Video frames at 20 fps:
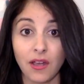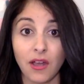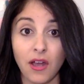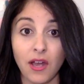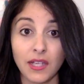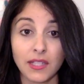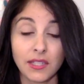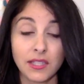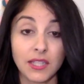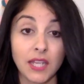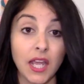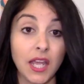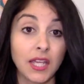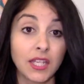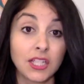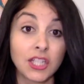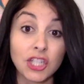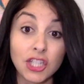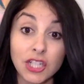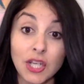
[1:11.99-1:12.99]
costs
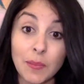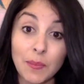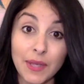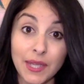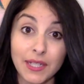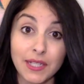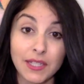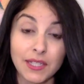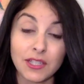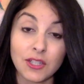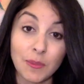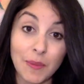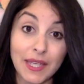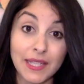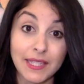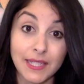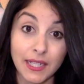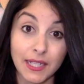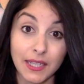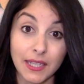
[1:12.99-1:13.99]
to ship it
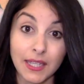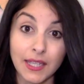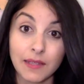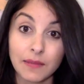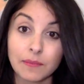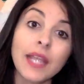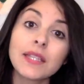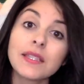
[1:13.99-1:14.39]
domestically.